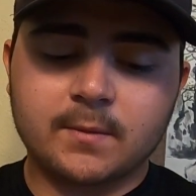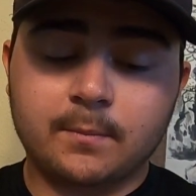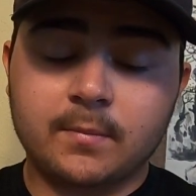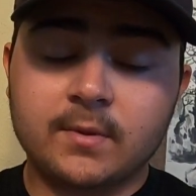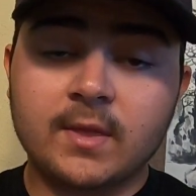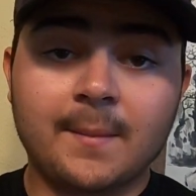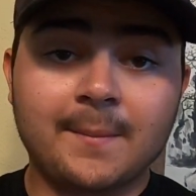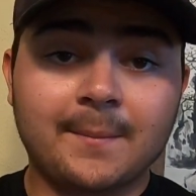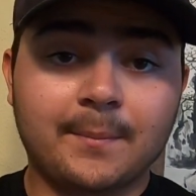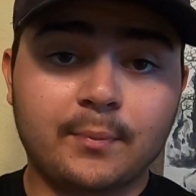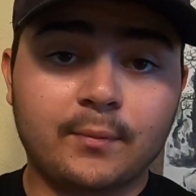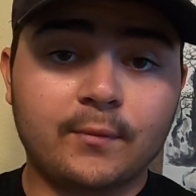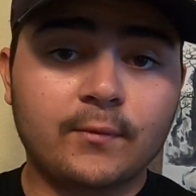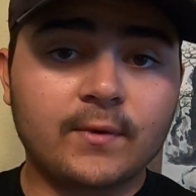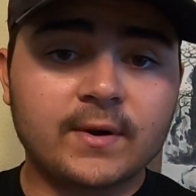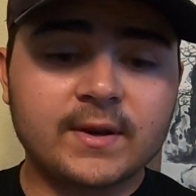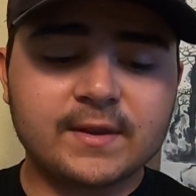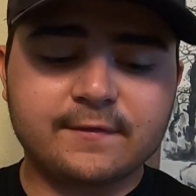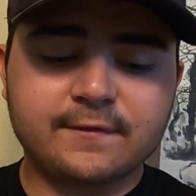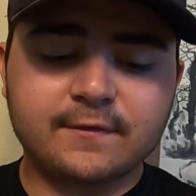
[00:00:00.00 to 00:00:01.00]
them
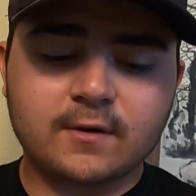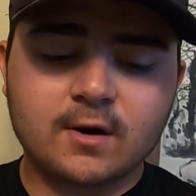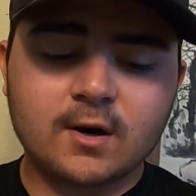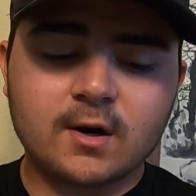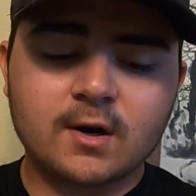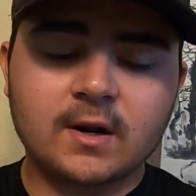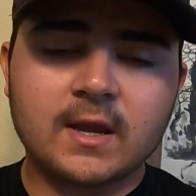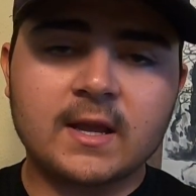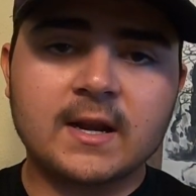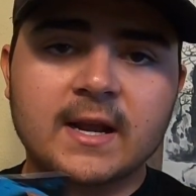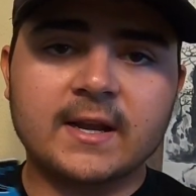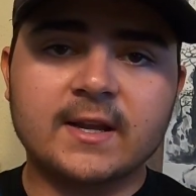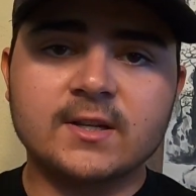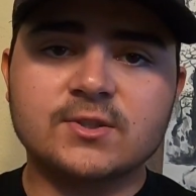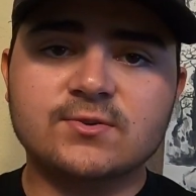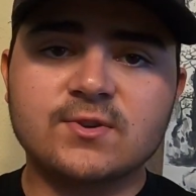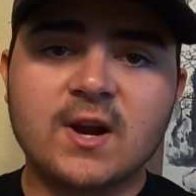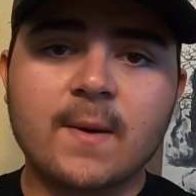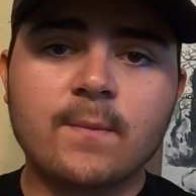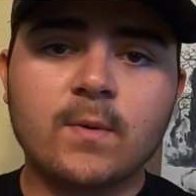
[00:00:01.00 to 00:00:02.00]
pretty far, and I could
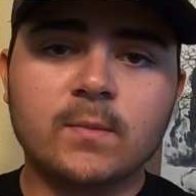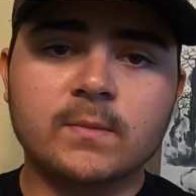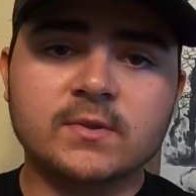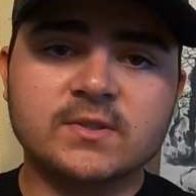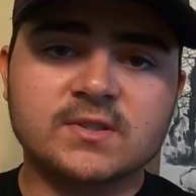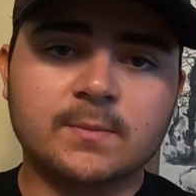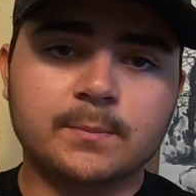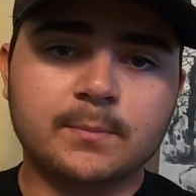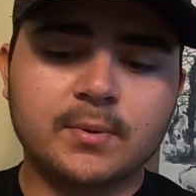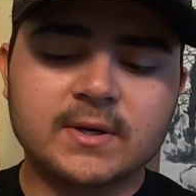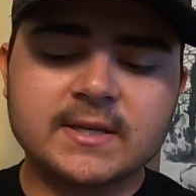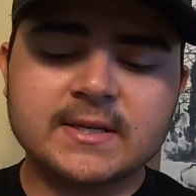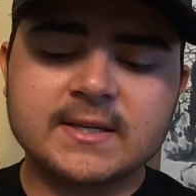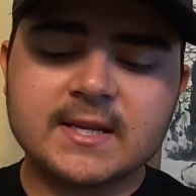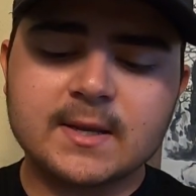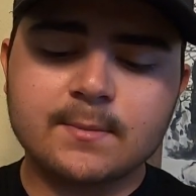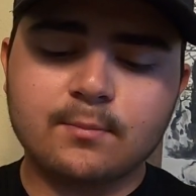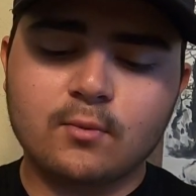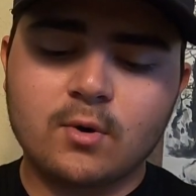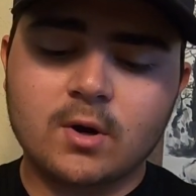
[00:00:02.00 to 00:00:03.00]
drop them in some pretty
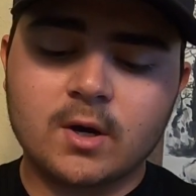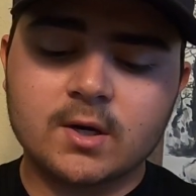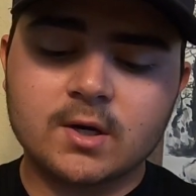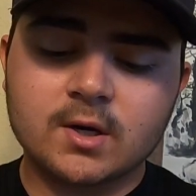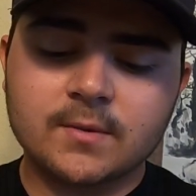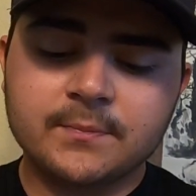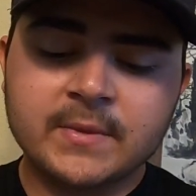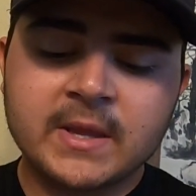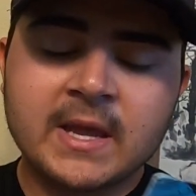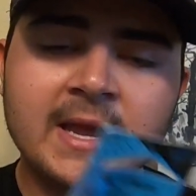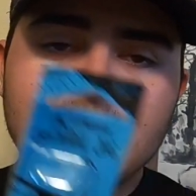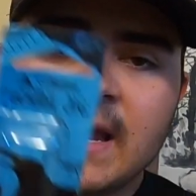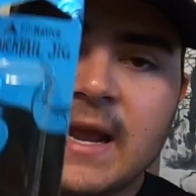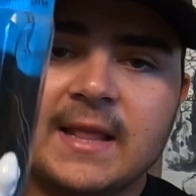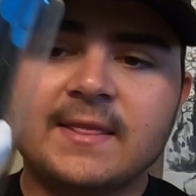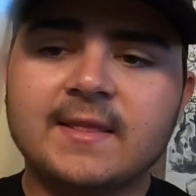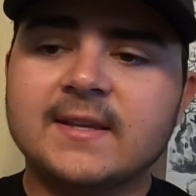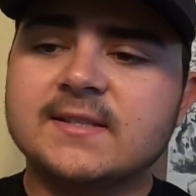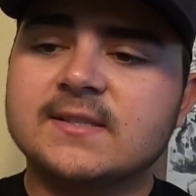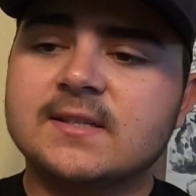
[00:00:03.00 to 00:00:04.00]
deep water.
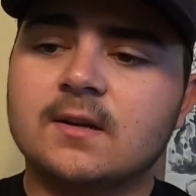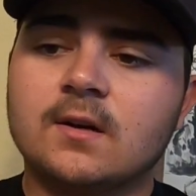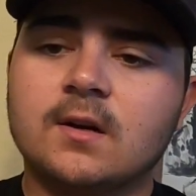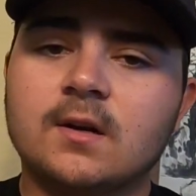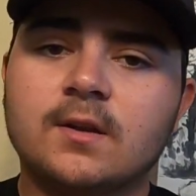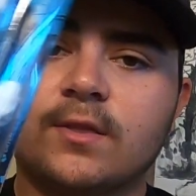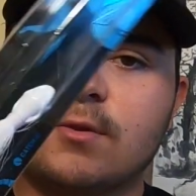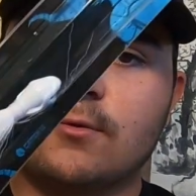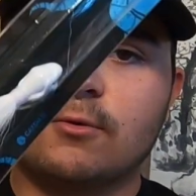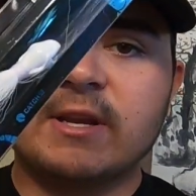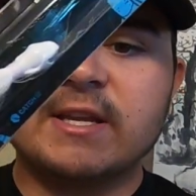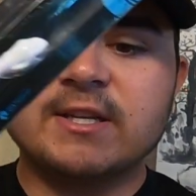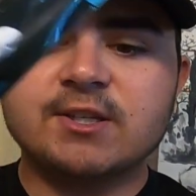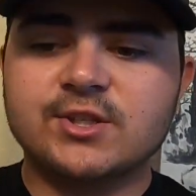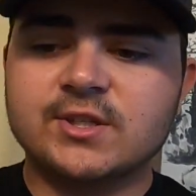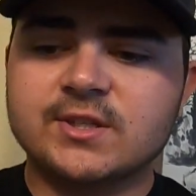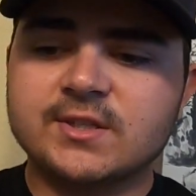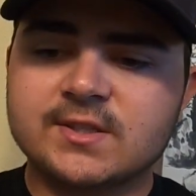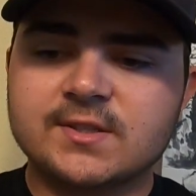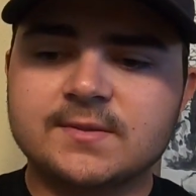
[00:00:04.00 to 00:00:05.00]
And these are 3
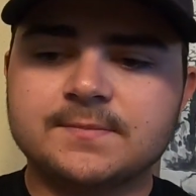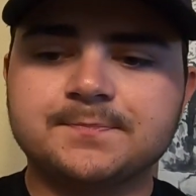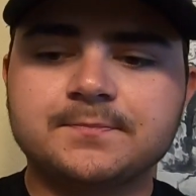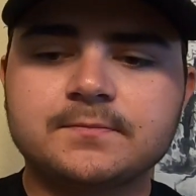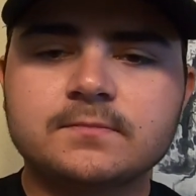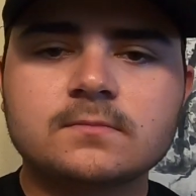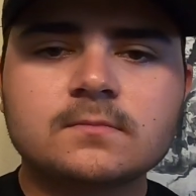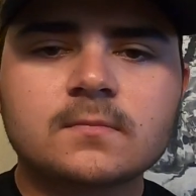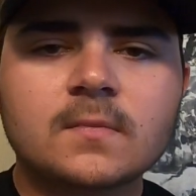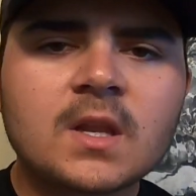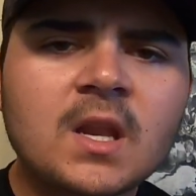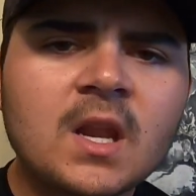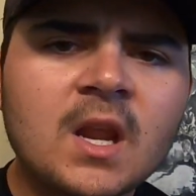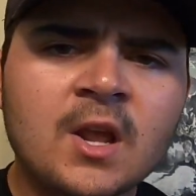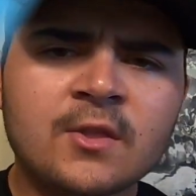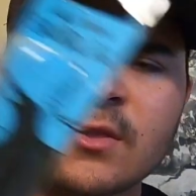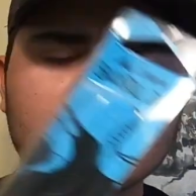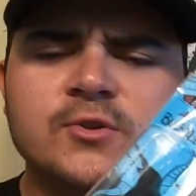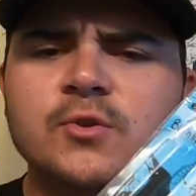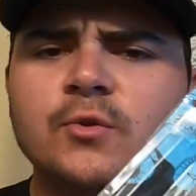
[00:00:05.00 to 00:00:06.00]
inches.
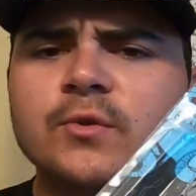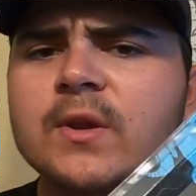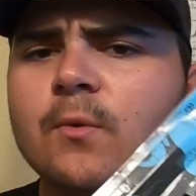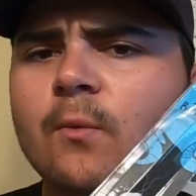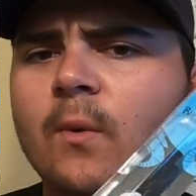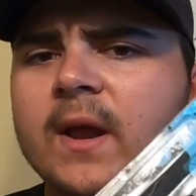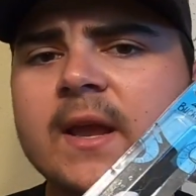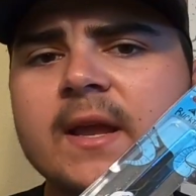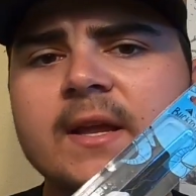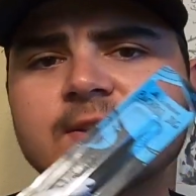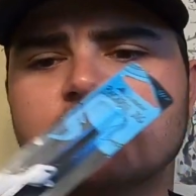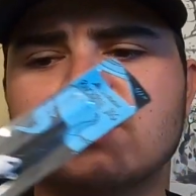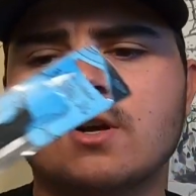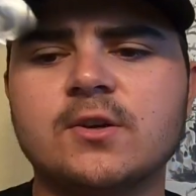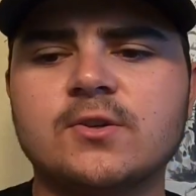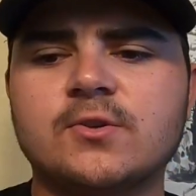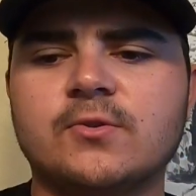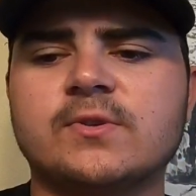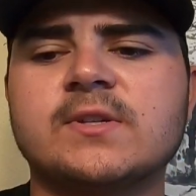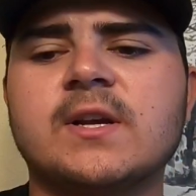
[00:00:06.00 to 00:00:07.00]
There's only white and
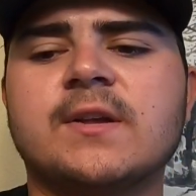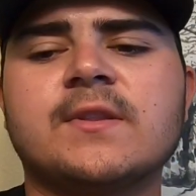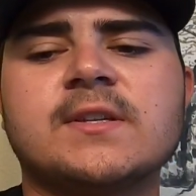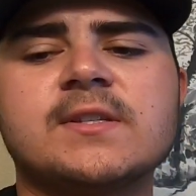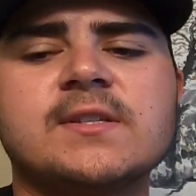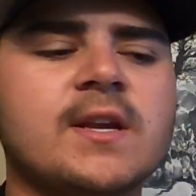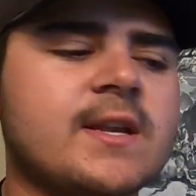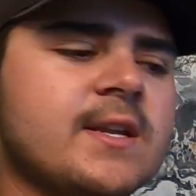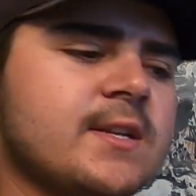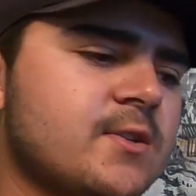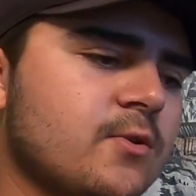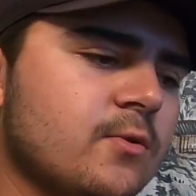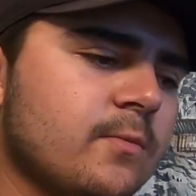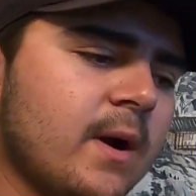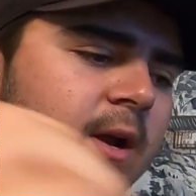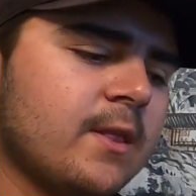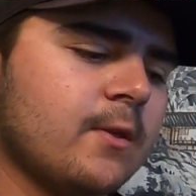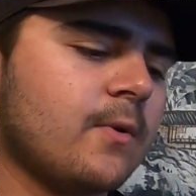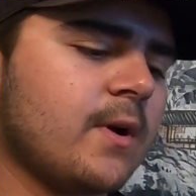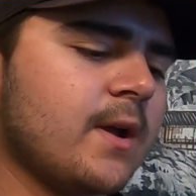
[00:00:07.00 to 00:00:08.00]
chartreuse on the site too,
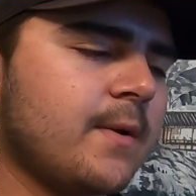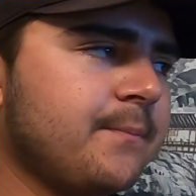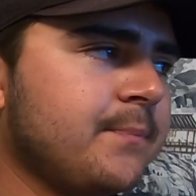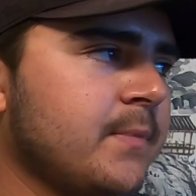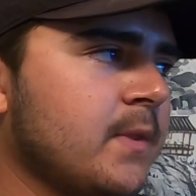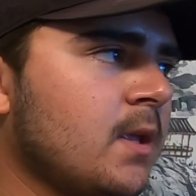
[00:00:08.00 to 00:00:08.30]
by the way.